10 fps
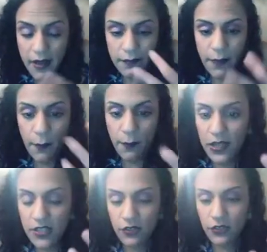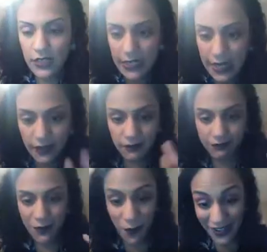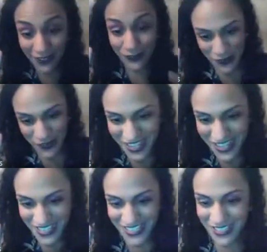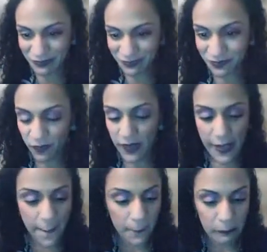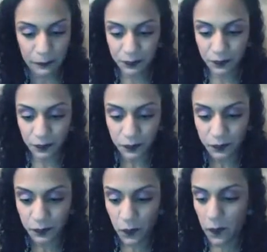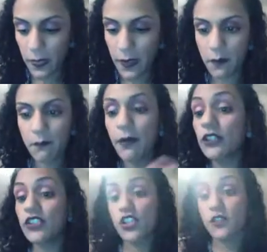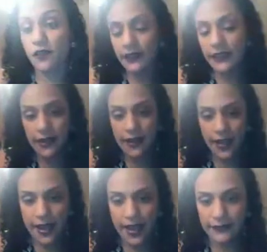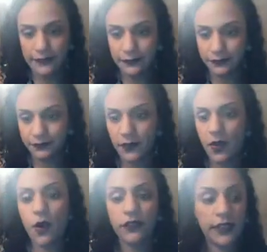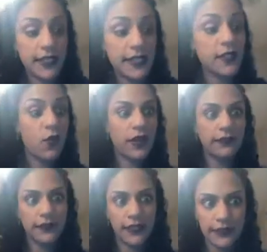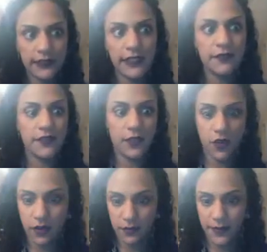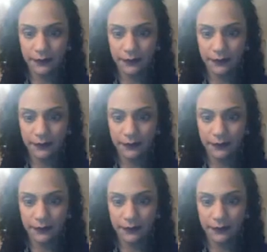population that I wanted to reach. Okay? But just 14 I got on this quantitative survey.